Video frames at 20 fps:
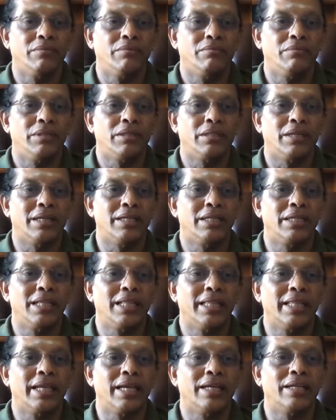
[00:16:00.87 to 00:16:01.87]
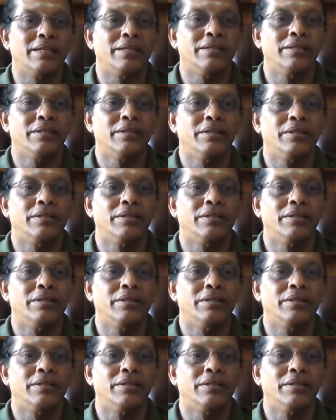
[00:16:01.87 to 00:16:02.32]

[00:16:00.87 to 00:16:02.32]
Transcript: But until then,